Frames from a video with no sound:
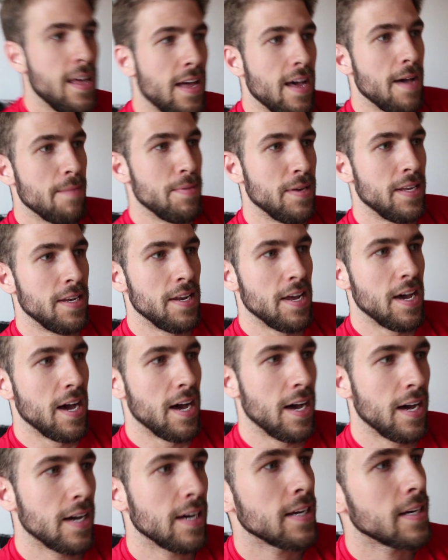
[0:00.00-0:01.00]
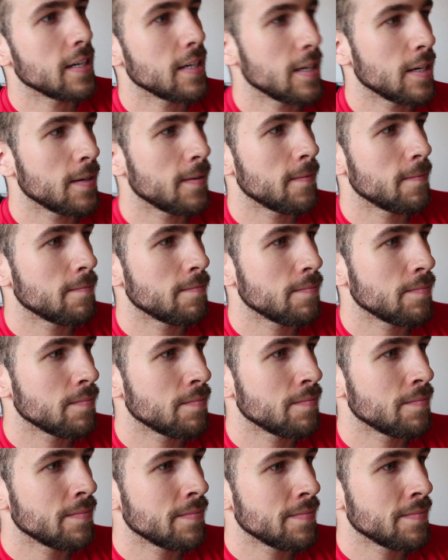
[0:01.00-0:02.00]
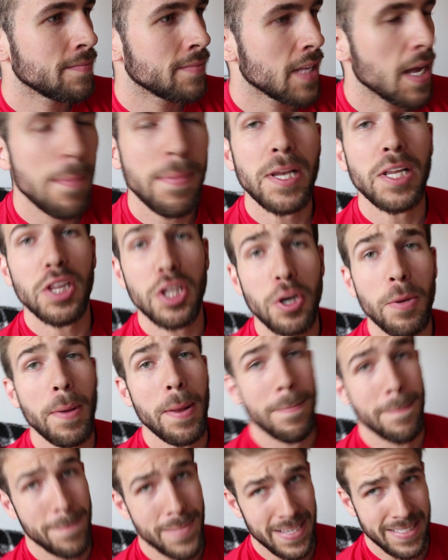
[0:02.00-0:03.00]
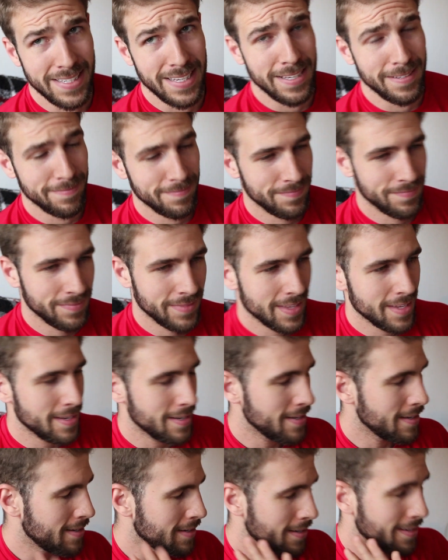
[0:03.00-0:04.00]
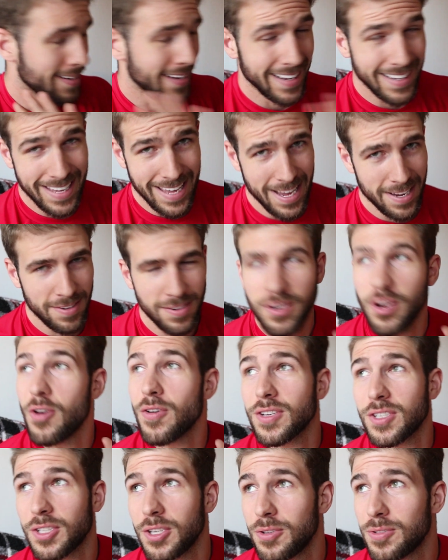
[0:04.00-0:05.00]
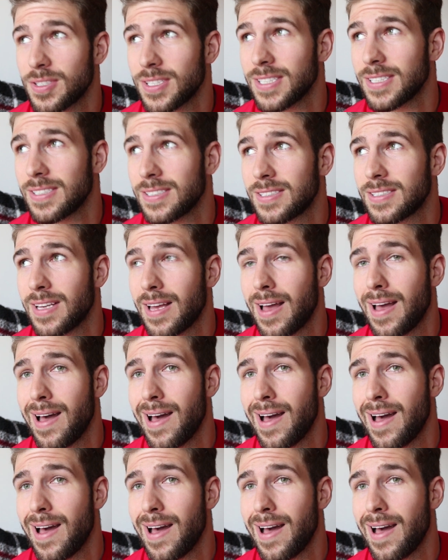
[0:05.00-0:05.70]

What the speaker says: I've been a little bit busy. Again, no excuses.